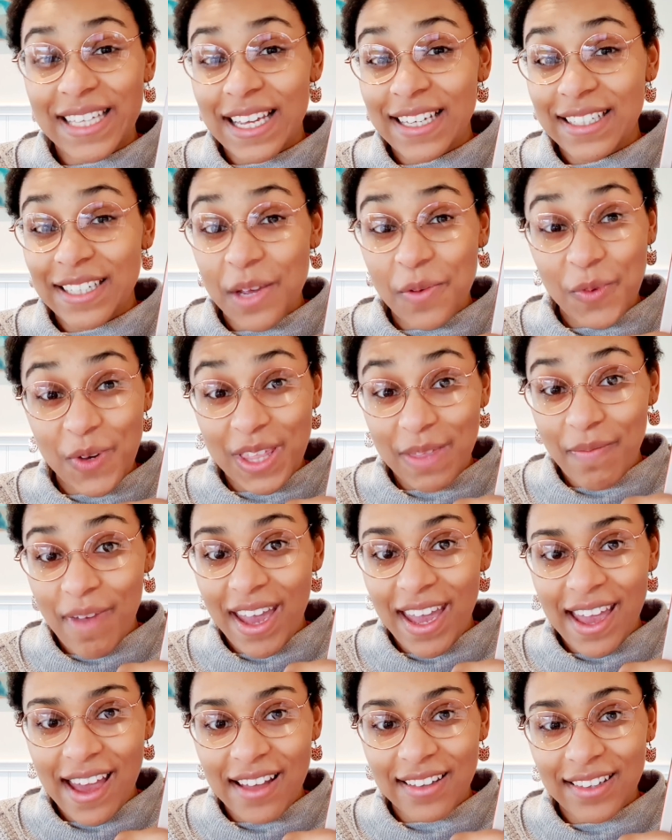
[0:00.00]
done with my
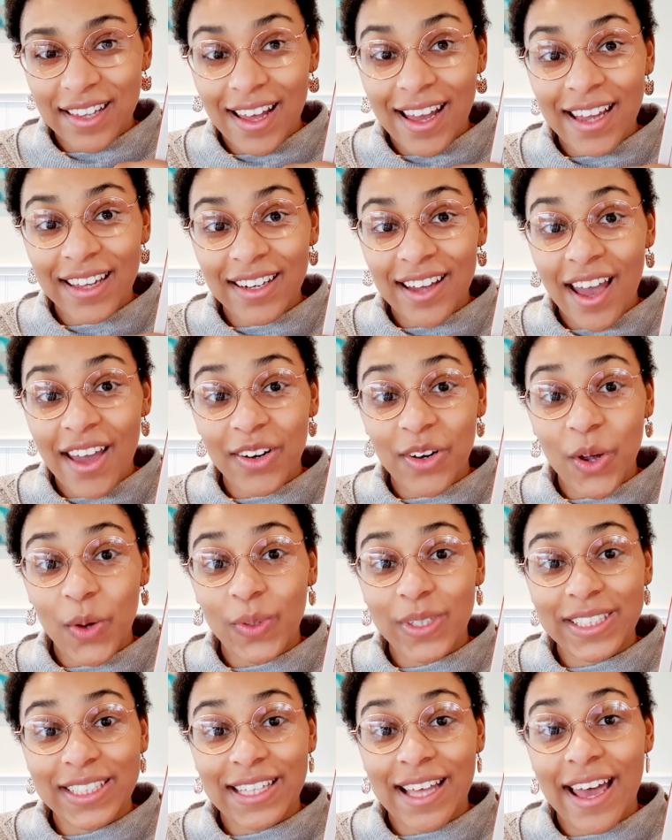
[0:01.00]
outline. I know
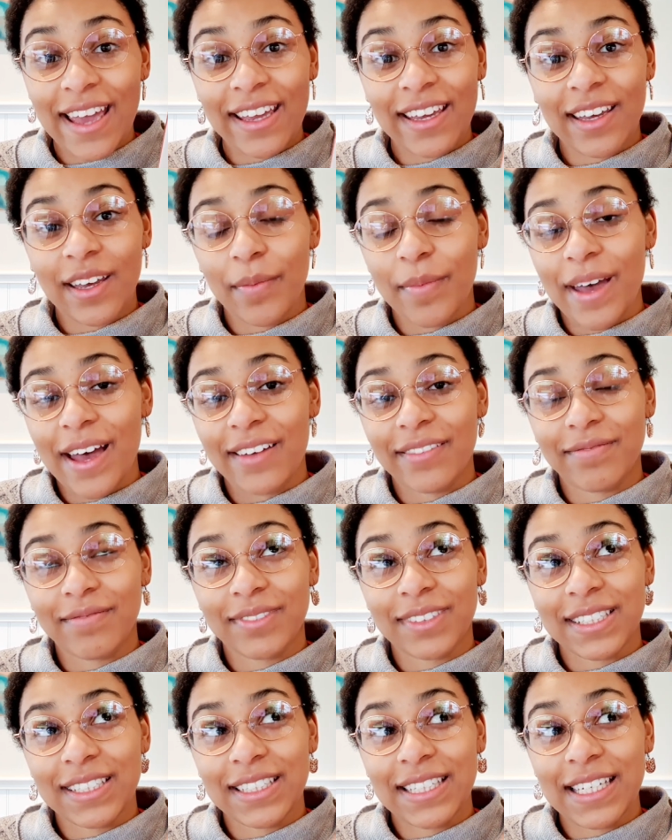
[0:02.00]
it's like about
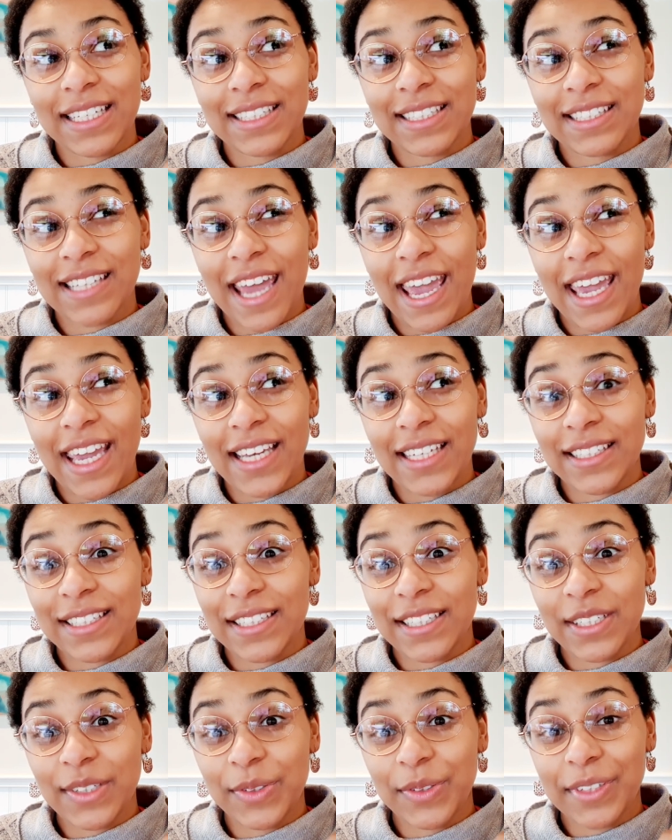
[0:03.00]
6 days
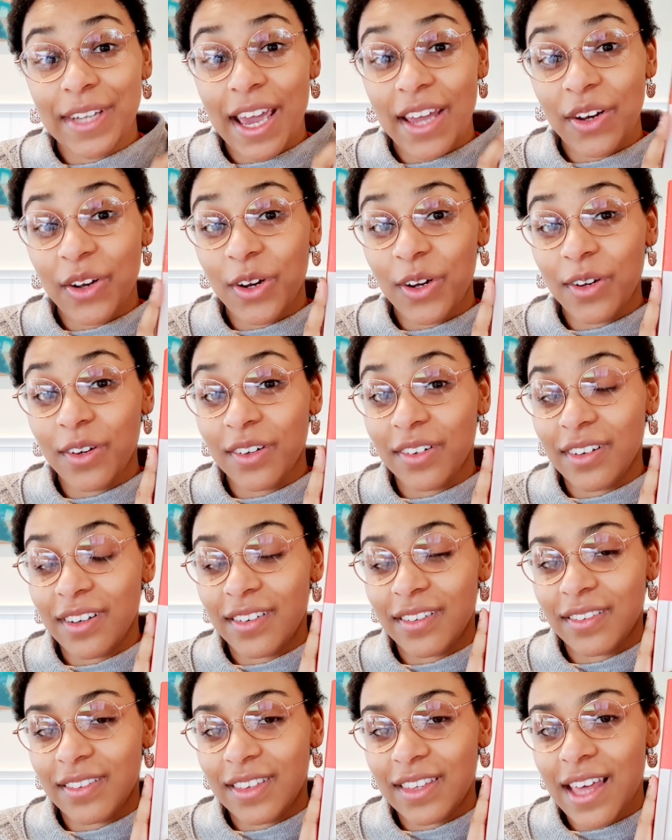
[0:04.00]
till Nano
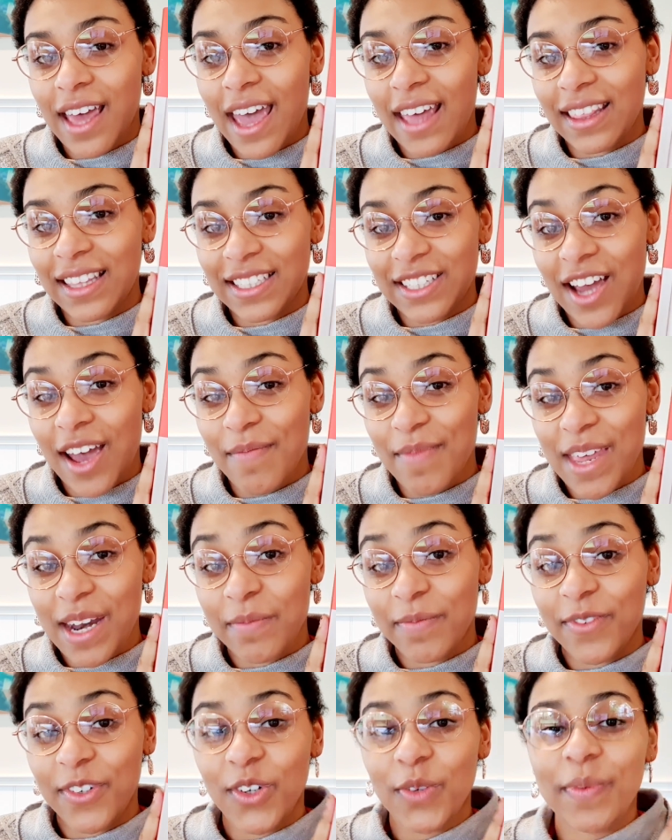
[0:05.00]
at the time that I'm
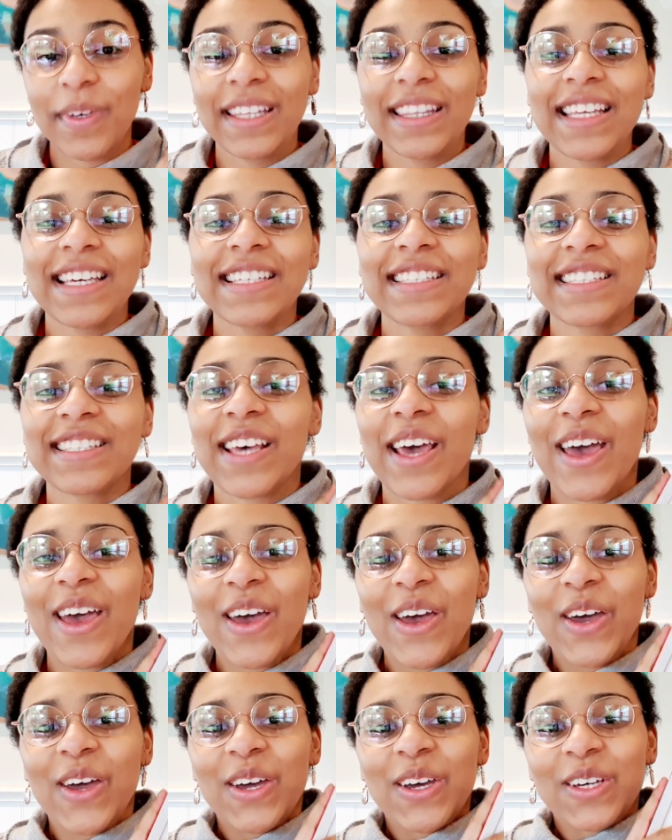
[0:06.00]
filming this.
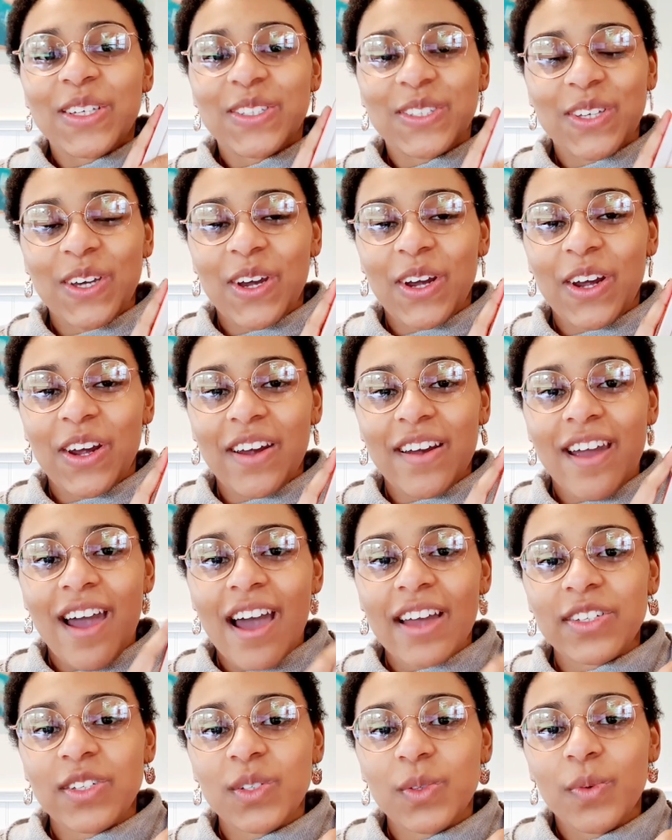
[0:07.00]
So I
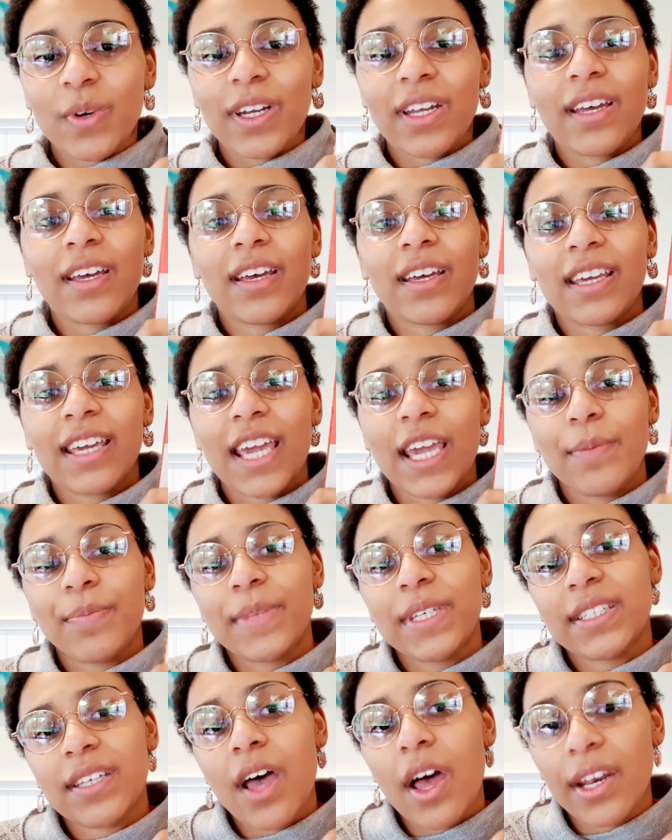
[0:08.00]
do want to keep
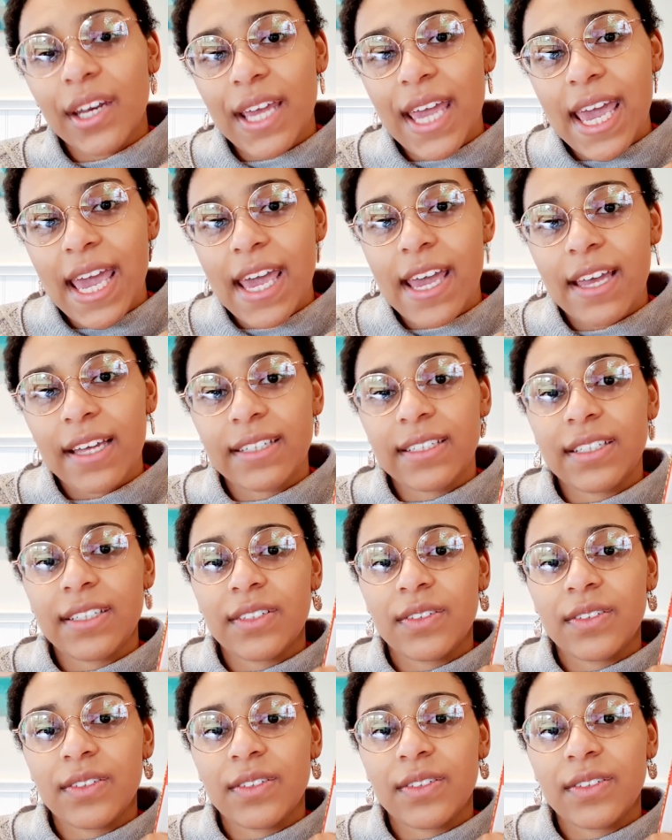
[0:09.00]
this on hand